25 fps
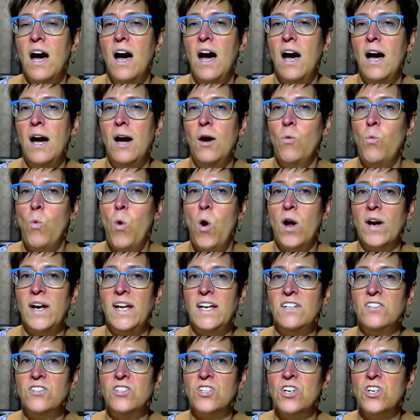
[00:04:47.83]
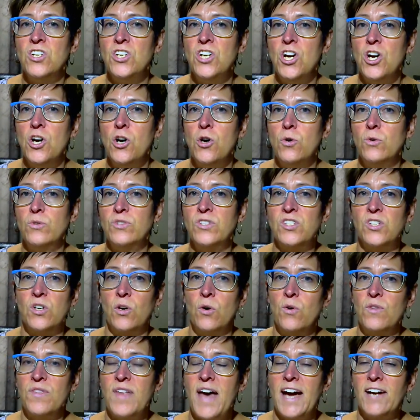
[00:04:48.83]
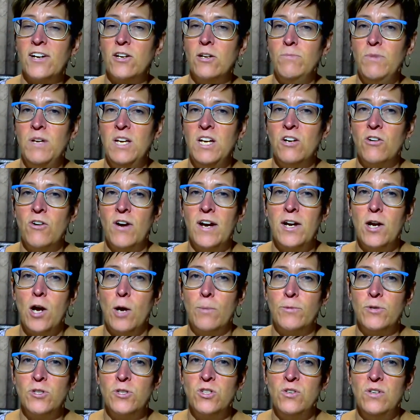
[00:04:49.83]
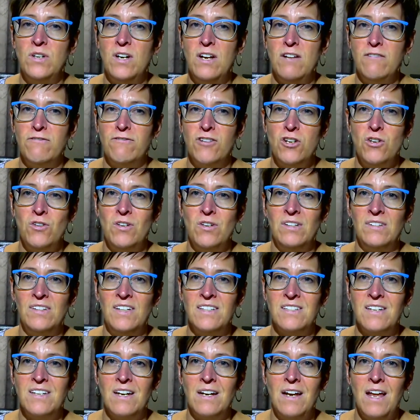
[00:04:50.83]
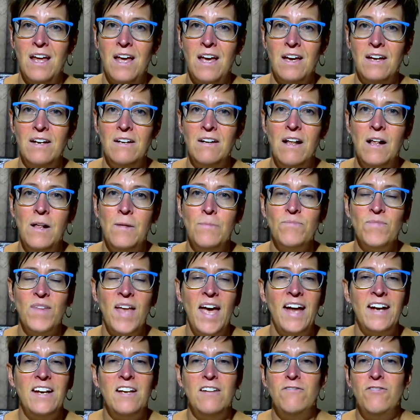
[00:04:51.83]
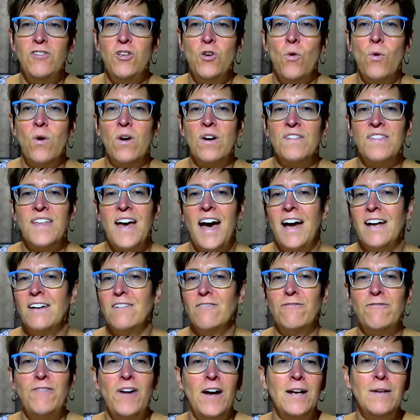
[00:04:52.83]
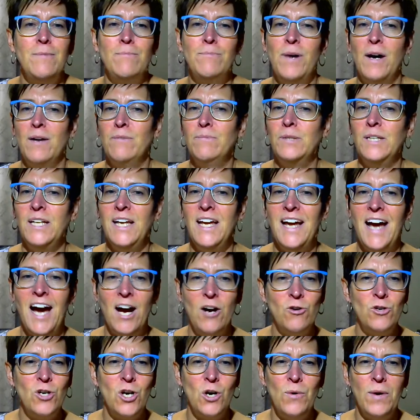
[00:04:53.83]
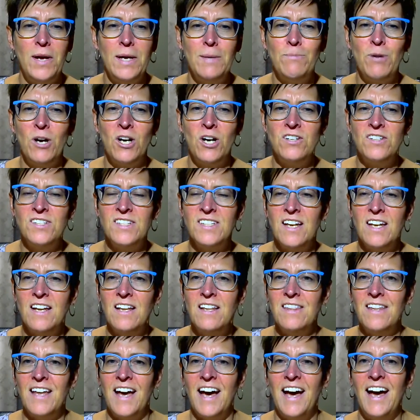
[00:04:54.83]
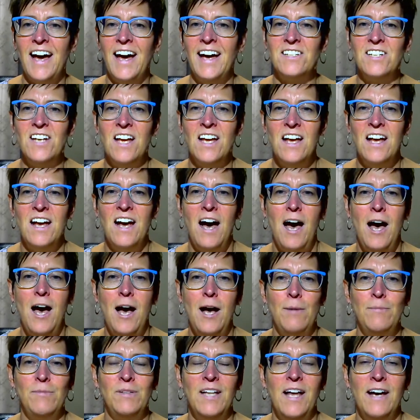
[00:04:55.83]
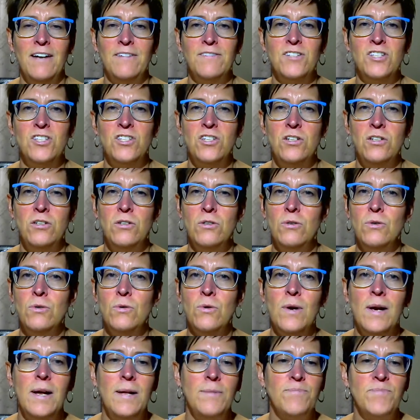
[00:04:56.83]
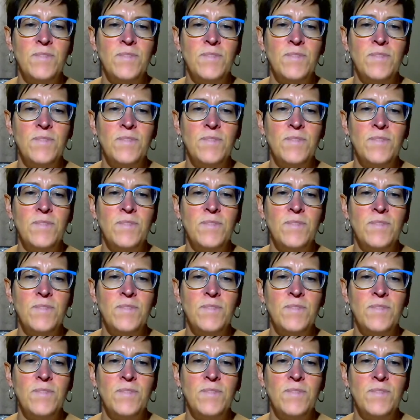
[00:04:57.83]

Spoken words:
wanting to know. So that could be a great opportunity for you to listen in. And if you're that fun, bubbly, outgoing person that loves to